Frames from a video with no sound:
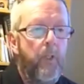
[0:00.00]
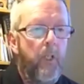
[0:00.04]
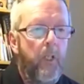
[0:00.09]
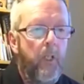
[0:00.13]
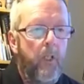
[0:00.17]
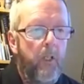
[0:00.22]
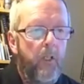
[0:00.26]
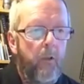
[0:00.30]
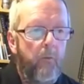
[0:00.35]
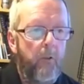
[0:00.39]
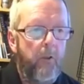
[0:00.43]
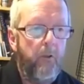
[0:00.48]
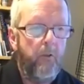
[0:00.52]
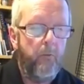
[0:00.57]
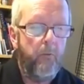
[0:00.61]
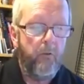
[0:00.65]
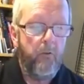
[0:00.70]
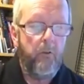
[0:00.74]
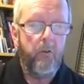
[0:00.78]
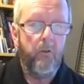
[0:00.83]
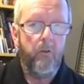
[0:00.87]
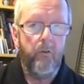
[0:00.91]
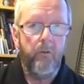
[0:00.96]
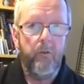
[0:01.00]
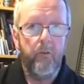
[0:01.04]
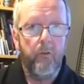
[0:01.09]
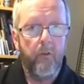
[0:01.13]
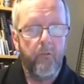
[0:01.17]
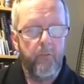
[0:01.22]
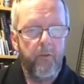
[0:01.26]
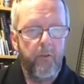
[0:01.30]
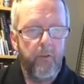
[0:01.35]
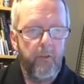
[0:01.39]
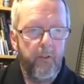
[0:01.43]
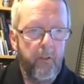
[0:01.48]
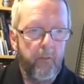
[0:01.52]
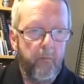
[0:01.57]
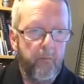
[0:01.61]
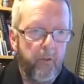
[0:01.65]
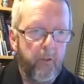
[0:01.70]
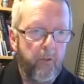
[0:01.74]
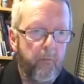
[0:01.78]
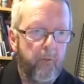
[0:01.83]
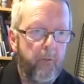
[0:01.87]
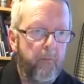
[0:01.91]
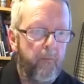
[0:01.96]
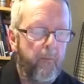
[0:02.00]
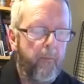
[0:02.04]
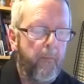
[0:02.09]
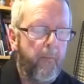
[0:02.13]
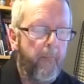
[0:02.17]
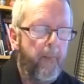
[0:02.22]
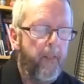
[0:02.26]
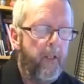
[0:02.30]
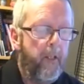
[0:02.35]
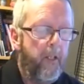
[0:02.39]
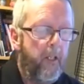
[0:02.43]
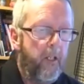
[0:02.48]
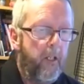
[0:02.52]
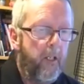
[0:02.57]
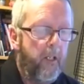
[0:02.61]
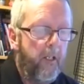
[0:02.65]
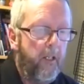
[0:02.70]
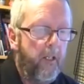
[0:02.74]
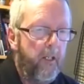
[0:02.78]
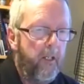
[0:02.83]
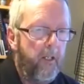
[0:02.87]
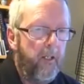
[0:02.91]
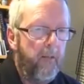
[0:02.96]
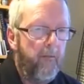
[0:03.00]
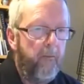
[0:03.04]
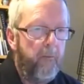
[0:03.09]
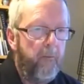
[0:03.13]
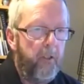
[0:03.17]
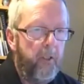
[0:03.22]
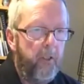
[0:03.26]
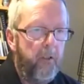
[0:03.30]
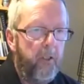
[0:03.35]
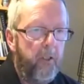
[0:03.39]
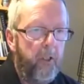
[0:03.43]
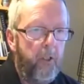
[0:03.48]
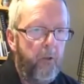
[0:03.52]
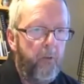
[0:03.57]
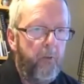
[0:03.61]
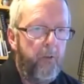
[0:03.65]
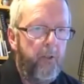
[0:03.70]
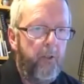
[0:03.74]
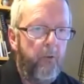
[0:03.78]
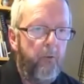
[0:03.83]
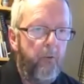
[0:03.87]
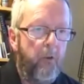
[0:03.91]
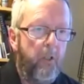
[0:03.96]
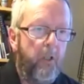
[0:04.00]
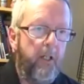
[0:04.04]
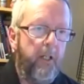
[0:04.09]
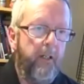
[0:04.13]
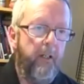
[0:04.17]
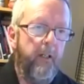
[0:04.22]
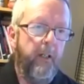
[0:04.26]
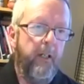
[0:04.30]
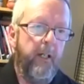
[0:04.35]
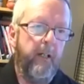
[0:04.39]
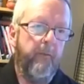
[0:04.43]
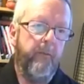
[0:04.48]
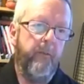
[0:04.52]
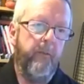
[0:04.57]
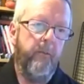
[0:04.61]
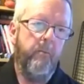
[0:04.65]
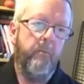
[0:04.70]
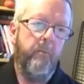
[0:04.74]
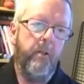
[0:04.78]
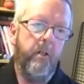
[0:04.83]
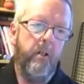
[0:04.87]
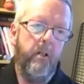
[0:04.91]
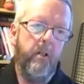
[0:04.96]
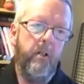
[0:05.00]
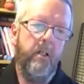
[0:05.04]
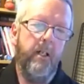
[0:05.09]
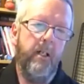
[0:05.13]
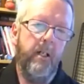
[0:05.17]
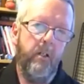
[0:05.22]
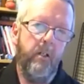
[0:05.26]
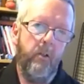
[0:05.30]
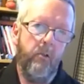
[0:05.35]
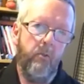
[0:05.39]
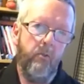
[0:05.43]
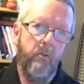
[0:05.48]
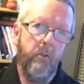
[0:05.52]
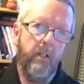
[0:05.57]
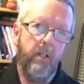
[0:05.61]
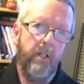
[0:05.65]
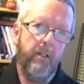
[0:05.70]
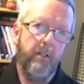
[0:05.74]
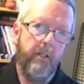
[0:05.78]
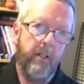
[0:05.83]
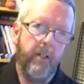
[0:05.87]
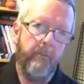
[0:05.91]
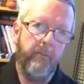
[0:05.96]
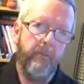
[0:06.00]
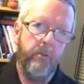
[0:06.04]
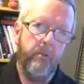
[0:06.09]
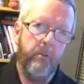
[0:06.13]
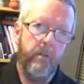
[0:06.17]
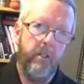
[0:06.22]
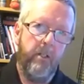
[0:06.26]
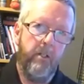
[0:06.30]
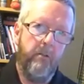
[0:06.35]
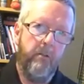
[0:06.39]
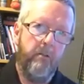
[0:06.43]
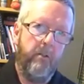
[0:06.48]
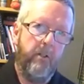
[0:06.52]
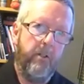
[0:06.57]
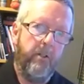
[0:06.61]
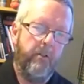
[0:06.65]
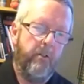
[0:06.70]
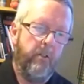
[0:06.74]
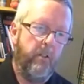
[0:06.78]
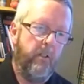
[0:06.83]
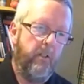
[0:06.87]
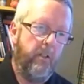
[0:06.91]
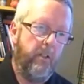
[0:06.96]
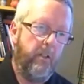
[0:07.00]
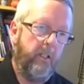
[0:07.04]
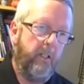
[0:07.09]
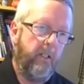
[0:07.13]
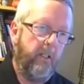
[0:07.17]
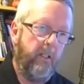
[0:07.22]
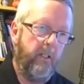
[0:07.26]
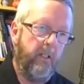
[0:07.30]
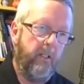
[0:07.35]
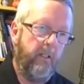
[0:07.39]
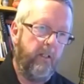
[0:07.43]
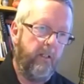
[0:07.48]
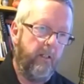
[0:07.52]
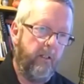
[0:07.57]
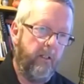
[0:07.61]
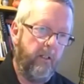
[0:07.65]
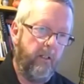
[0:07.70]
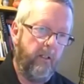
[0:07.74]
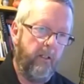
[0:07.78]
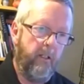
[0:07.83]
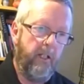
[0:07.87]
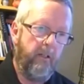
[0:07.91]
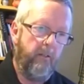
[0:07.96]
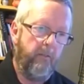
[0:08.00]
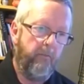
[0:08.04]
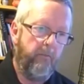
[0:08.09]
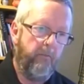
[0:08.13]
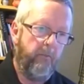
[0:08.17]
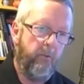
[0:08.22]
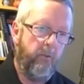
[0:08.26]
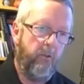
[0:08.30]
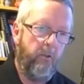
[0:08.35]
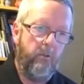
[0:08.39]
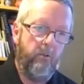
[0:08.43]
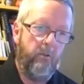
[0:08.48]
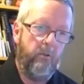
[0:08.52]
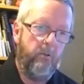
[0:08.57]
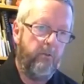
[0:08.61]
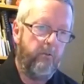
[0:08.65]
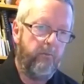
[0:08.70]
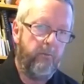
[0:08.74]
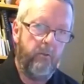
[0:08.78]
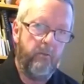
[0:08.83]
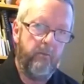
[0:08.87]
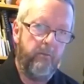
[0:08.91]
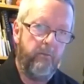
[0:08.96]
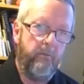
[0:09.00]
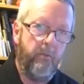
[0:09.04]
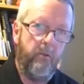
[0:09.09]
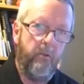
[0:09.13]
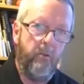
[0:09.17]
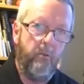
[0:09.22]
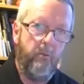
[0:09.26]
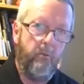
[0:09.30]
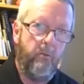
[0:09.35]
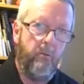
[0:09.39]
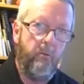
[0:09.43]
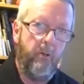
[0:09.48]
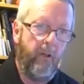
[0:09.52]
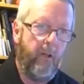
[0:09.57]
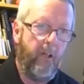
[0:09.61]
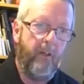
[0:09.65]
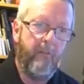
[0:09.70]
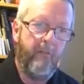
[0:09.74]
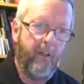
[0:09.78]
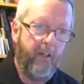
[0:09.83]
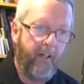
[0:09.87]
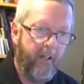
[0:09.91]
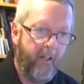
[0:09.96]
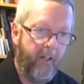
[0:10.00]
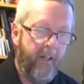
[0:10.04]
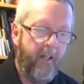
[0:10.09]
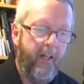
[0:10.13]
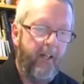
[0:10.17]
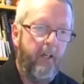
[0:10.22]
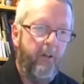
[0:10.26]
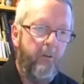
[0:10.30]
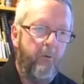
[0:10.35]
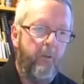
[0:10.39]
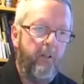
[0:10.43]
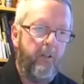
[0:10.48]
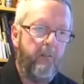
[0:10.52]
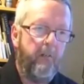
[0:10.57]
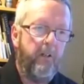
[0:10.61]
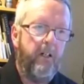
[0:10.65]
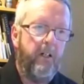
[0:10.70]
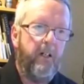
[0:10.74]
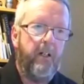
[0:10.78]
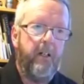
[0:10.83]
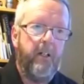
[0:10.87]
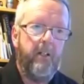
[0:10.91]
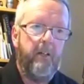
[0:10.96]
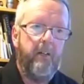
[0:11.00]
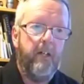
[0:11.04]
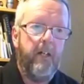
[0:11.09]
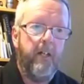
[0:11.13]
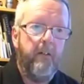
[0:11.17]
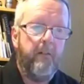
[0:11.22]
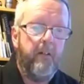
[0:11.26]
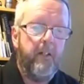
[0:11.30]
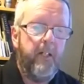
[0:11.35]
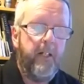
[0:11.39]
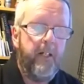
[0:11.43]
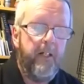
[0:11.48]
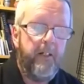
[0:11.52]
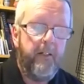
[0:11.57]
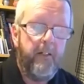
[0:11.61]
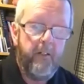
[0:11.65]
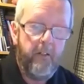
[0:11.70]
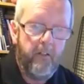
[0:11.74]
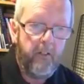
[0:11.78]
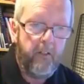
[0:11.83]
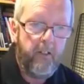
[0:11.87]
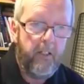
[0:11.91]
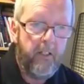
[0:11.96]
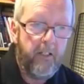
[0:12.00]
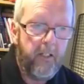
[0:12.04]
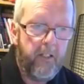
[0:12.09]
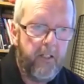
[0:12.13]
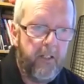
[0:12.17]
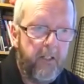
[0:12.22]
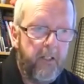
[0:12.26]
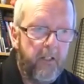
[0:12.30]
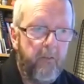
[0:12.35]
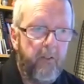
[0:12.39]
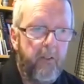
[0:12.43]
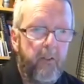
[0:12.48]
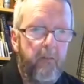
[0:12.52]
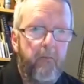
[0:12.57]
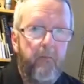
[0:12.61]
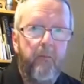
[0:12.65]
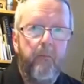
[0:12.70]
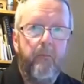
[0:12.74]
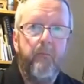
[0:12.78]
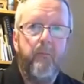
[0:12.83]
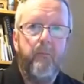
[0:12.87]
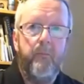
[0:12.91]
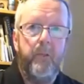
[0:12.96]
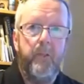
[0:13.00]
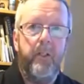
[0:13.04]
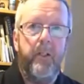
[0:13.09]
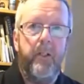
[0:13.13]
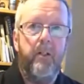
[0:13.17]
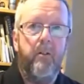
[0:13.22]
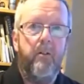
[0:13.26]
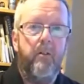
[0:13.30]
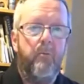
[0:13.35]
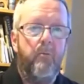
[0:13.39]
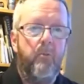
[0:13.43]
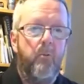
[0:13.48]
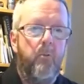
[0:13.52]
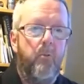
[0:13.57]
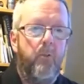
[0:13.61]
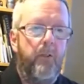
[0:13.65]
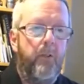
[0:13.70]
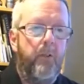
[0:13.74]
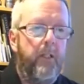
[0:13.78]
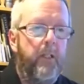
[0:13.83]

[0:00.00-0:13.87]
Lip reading: which will cause you obviously a problem. But open it wide and have the pot held right up to it. Otherwise, you're going to get a leg full or a foot full or whatever height you have it at. You're going to get covered in pretty hot water.